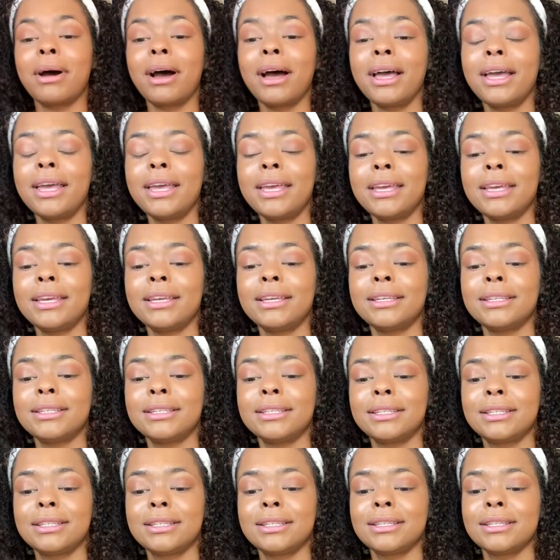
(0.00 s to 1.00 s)

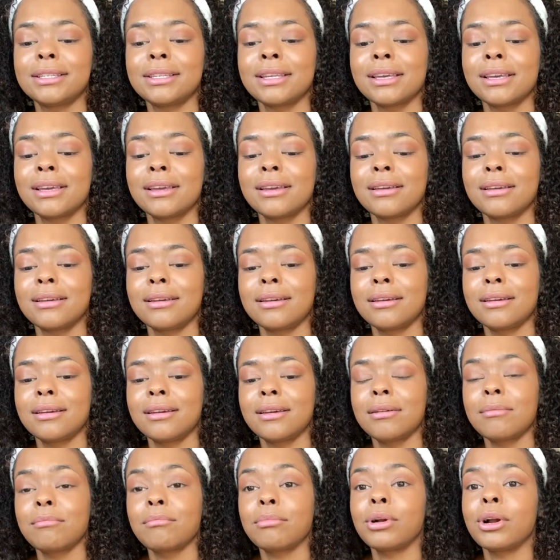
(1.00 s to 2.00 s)
his
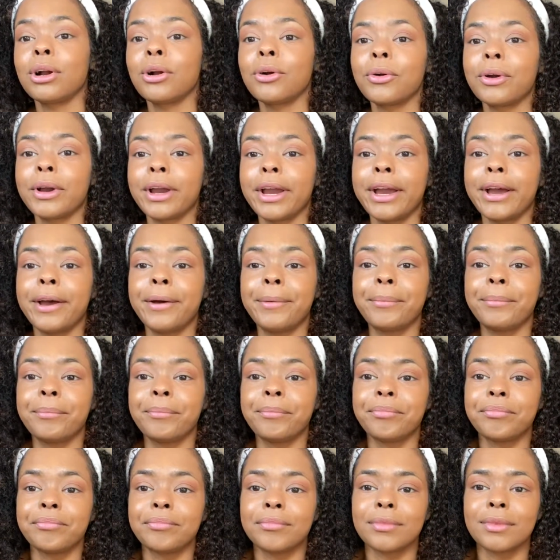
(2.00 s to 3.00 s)
program
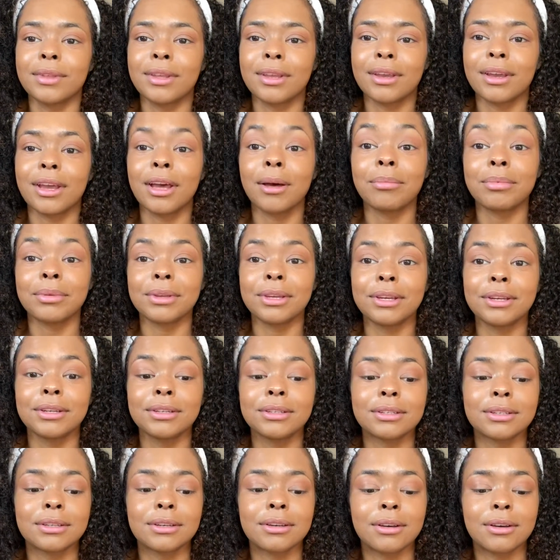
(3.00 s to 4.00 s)
a couple of
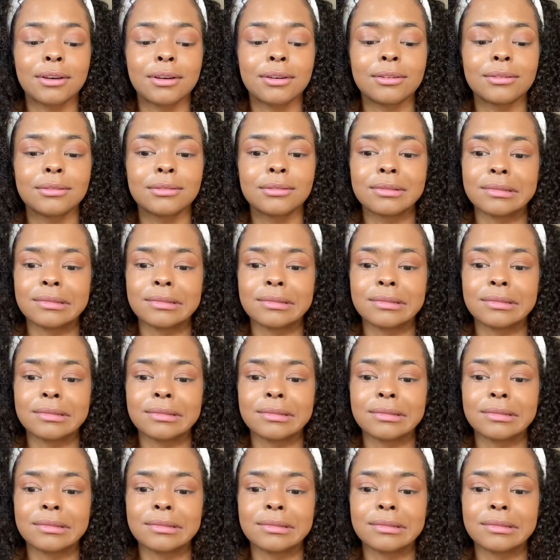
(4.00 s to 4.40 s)
years ago,